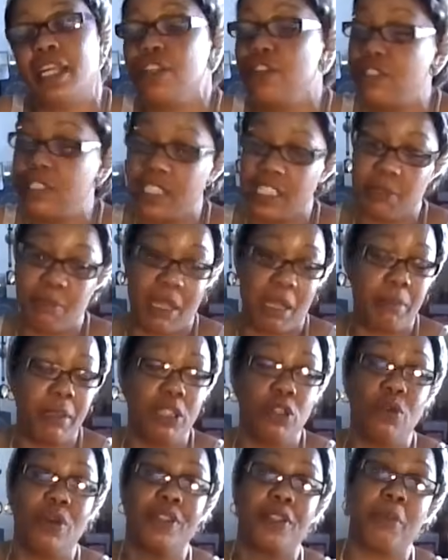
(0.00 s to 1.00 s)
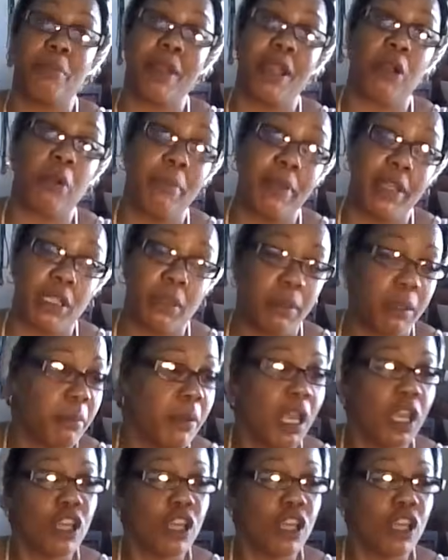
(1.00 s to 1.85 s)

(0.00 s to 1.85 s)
You just may be doing the bare minimum.